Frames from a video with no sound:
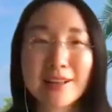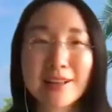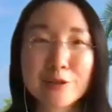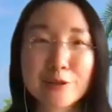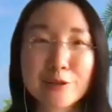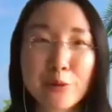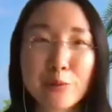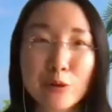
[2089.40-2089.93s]

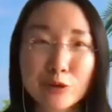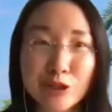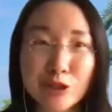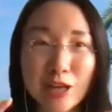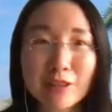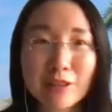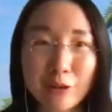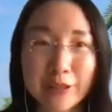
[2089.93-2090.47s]
so more
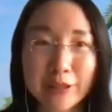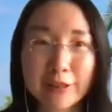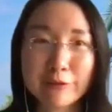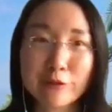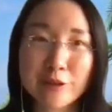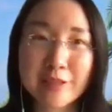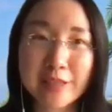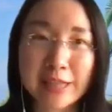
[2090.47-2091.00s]
general in the
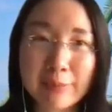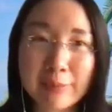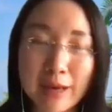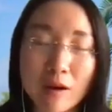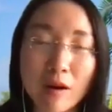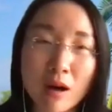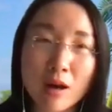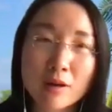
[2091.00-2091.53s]
first
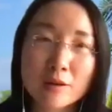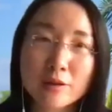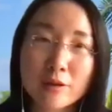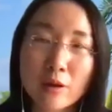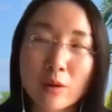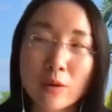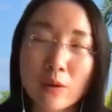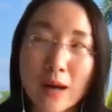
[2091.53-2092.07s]
email.
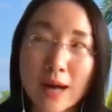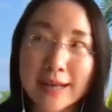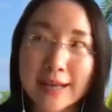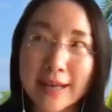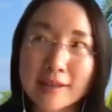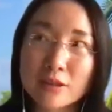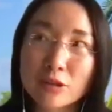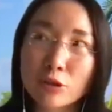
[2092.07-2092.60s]
So I
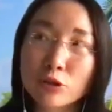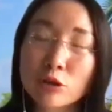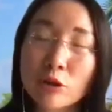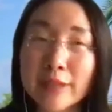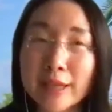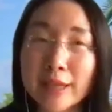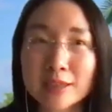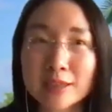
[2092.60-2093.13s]
guess you
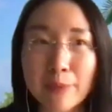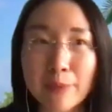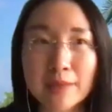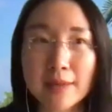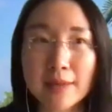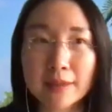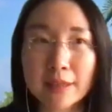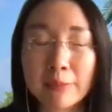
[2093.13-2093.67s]
don't expect
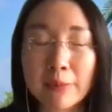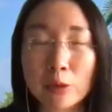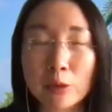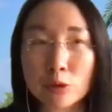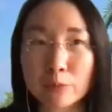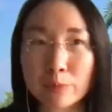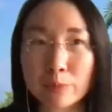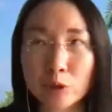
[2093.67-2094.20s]
that email
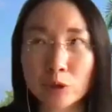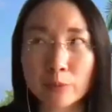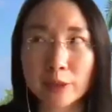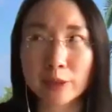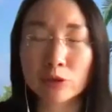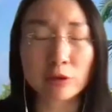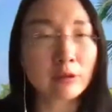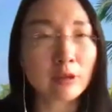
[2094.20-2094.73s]
to be
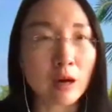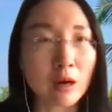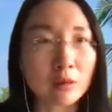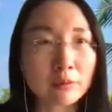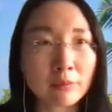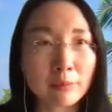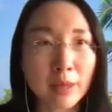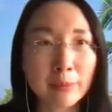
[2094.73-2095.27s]
too
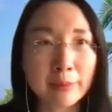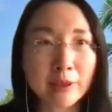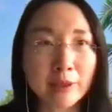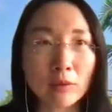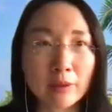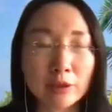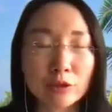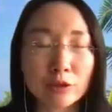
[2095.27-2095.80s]
long, maybe
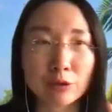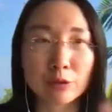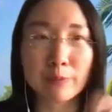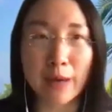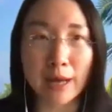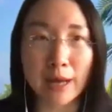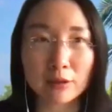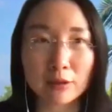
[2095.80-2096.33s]
only 2
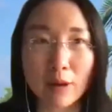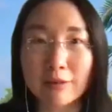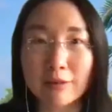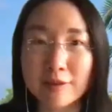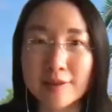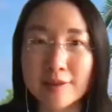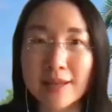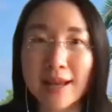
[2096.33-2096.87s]

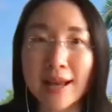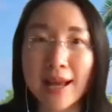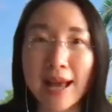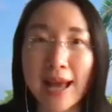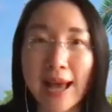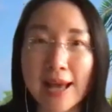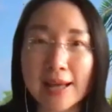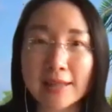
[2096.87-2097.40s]
paragraphs
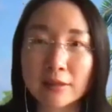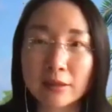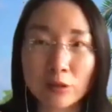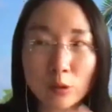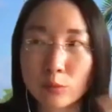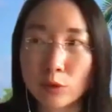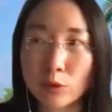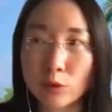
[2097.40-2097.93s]
and
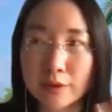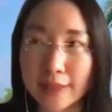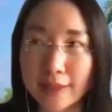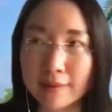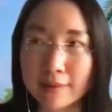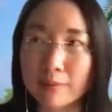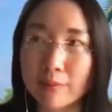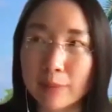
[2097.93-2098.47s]
no more
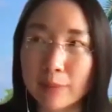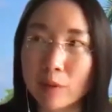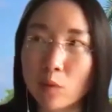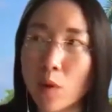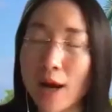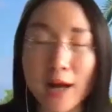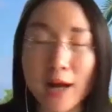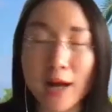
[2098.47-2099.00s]
than maybe
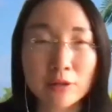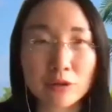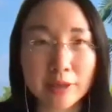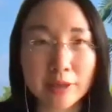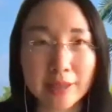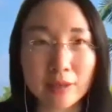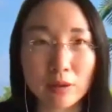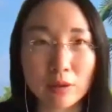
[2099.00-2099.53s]

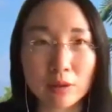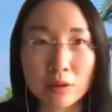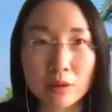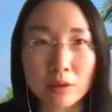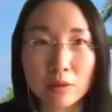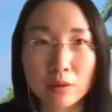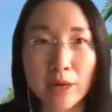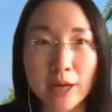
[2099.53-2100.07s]
100
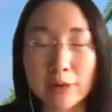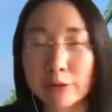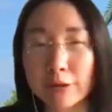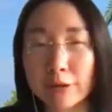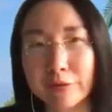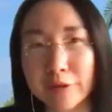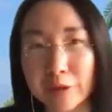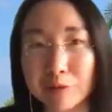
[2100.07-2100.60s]
or
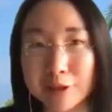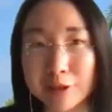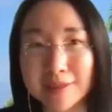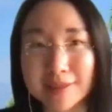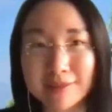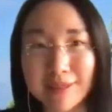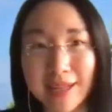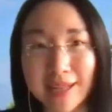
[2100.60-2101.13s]
150
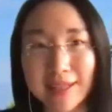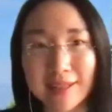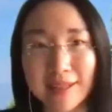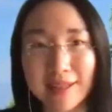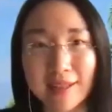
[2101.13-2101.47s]
words, right?